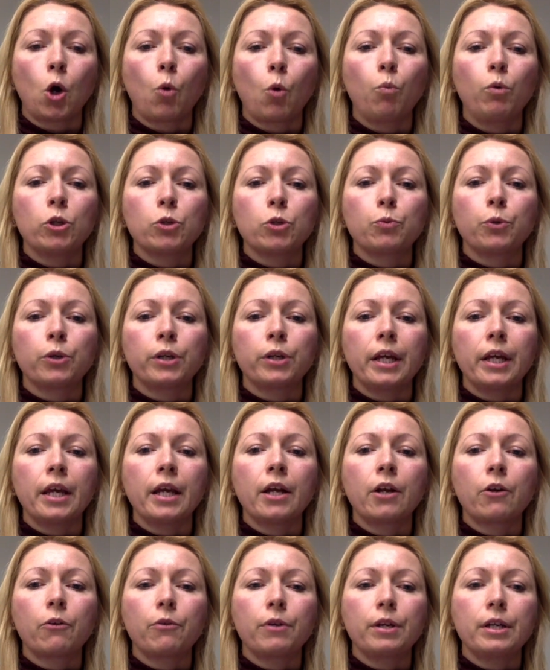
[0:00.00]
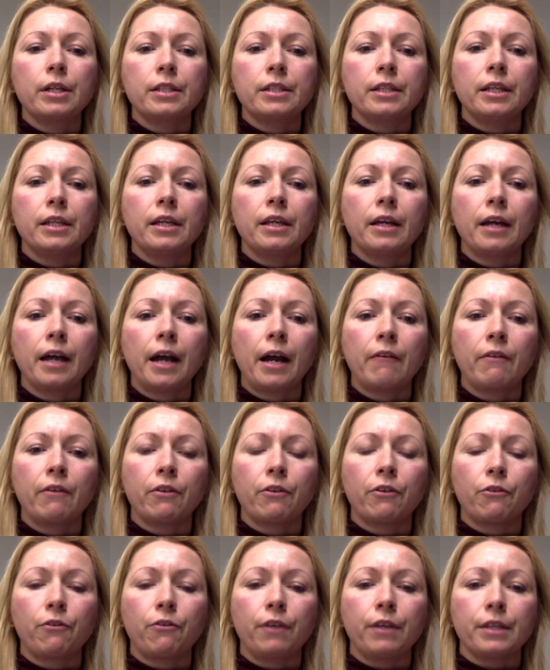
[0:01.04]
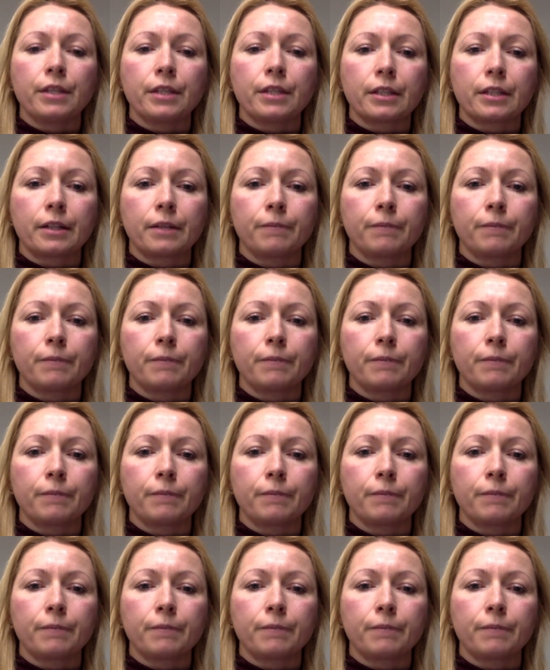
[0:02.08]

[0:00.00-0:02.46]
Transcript: which would increase the inherent risk.